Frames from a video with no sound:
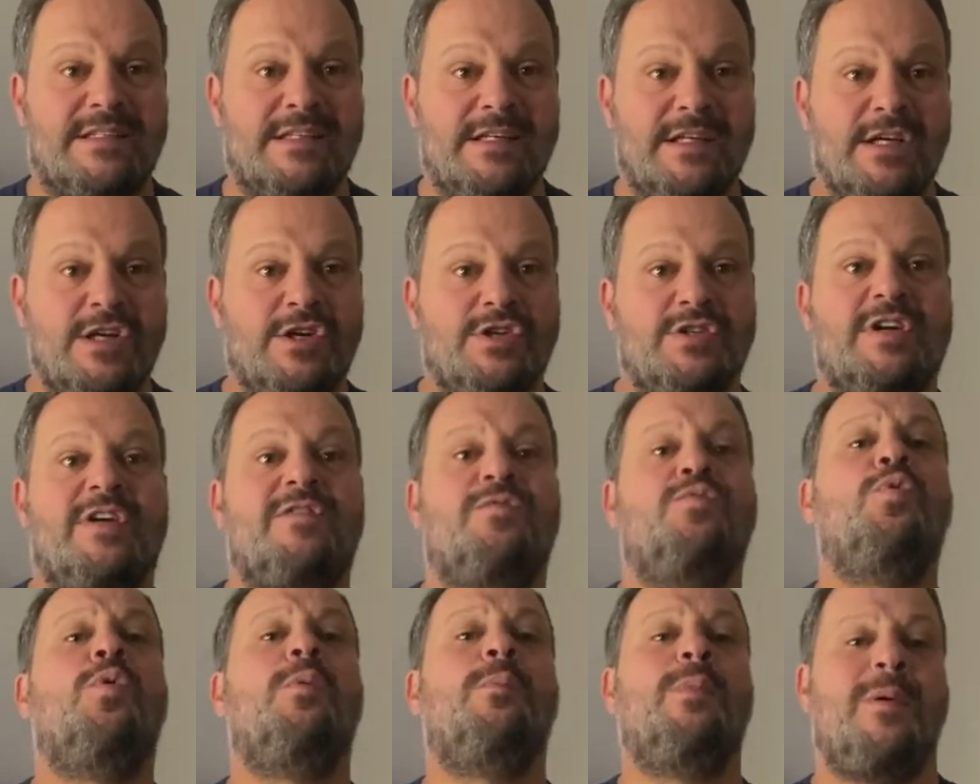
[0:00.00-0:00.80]
Do you
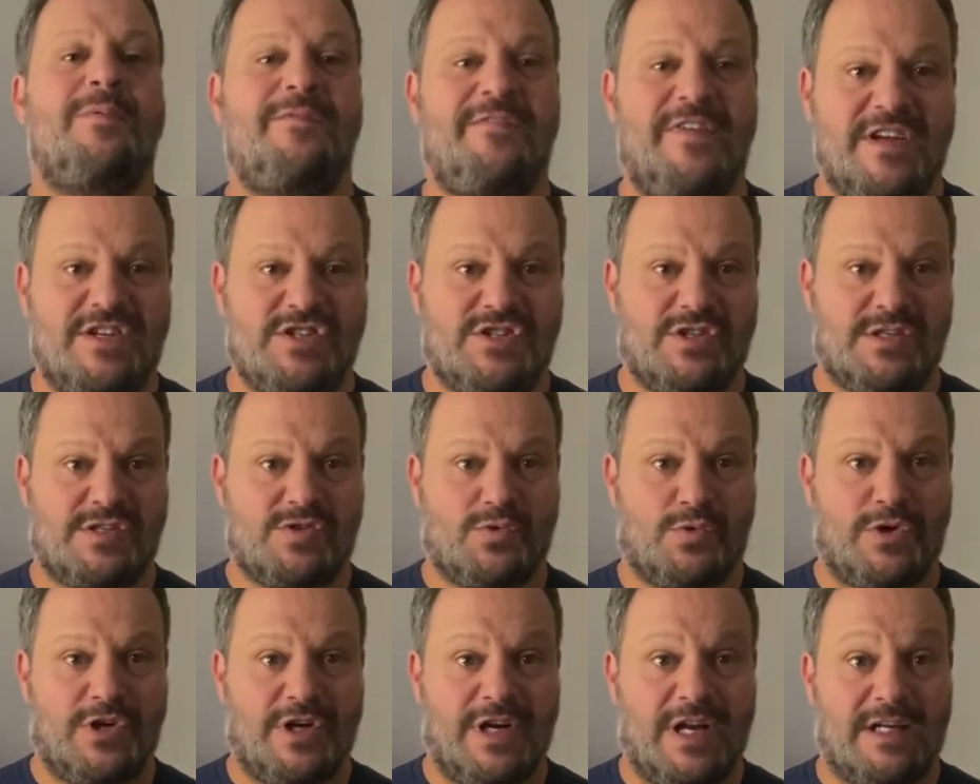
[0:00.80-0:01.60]
have warm-up fixtures
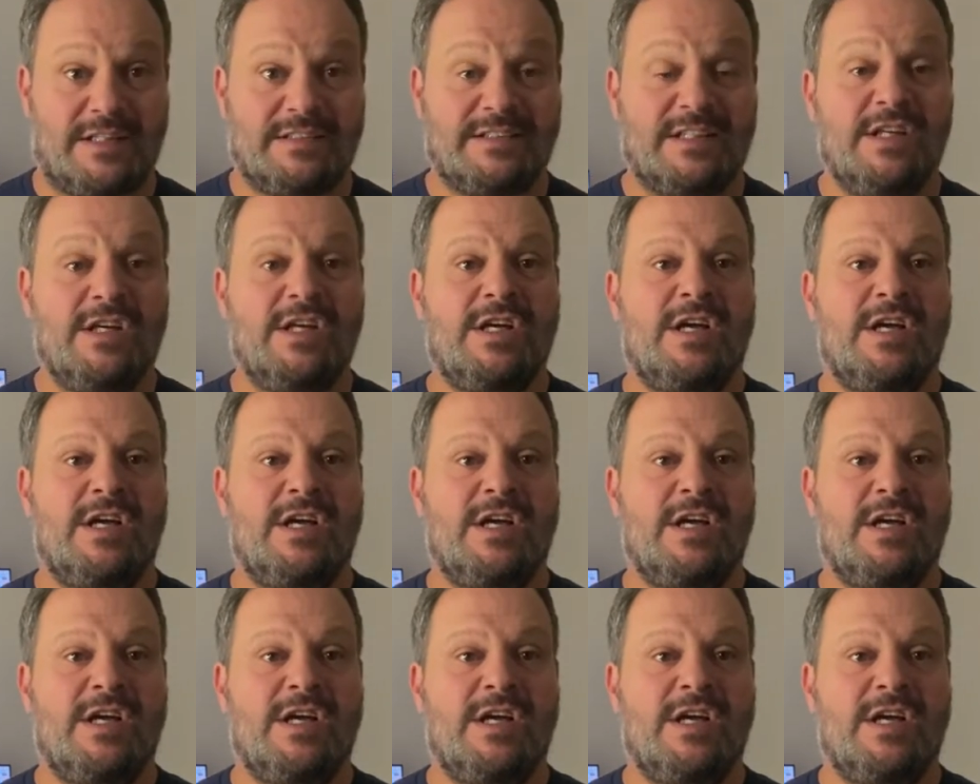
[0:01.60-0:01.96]
sorted out?